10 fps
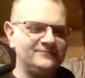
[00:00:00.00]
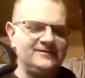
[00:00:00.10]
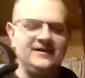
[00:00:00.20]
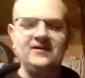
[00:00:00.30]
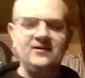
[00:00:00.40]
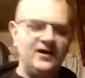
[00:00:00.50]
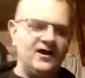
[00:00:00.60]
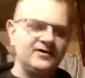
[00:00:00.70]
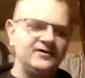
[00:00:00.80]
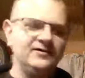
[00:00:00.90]
10
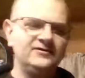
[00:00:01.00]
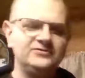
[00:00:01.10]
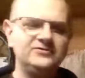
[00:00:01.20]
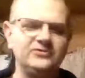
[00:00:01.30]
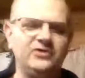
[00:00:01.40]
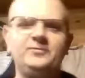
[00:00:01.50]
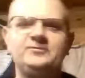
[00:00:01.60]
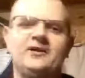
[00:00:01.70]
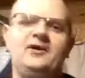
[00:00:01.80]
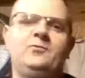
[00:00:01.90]
o'clock slope
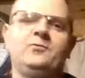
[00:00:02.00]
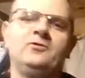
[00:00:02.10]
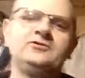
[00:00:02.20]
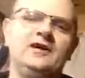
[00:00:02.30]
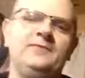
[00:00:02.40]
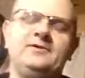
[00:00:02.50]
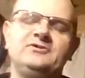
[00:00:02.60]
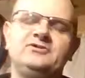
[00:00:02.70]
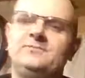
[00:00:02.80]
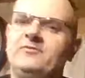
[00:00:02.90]
style world
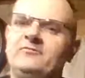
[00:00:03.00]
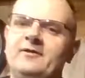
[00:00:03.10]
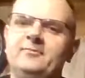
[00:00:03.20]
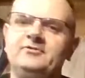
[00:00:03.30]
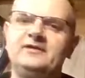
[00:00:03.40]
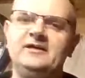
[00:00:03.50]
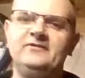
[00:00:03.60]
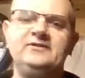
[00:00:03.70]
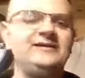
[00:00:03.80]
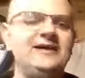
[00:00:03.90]
championship on Red Bull
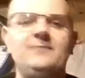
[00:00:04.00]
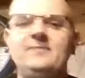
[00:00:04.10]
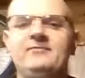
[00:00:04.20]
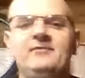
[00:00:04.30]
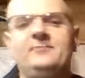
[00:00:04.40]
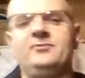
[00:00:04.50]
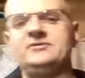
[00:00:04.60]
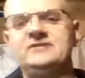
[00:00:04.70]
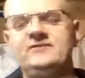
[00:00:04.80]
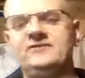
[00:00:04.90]
TV. You can't beat Red Bull
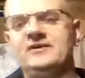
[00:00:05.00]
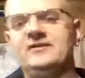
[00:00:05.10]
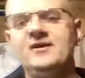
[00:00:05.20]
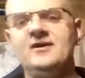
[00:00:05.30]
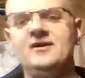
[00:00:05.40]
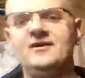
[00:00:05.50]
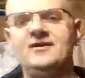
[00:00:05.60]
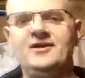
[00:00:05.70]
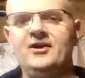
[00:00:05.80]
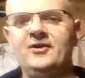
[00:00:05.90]
TV.
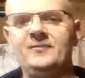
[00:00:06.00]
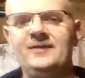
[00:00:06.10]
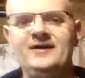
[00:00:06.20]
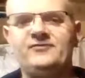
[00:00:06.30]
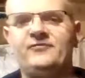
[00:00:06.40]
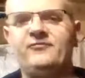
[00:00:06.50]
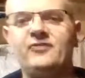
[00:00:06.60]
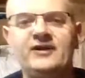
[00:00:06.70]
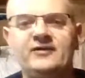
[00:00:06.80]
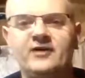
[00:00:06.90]
You know, I mean, it's
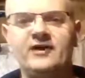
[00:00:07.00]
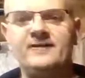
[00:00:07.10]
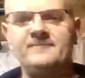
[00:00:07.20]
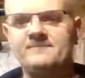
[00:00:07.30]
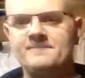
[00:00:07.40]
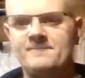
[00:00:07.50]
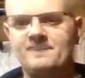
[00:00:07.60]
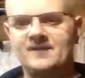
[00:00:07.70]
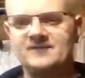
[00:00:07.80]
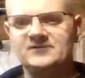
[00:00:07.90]
free, right?
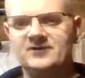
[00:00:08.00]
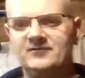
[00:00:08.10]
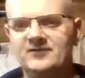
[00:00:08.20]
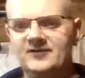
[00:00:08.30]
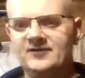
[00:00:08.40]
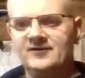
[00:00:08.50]
So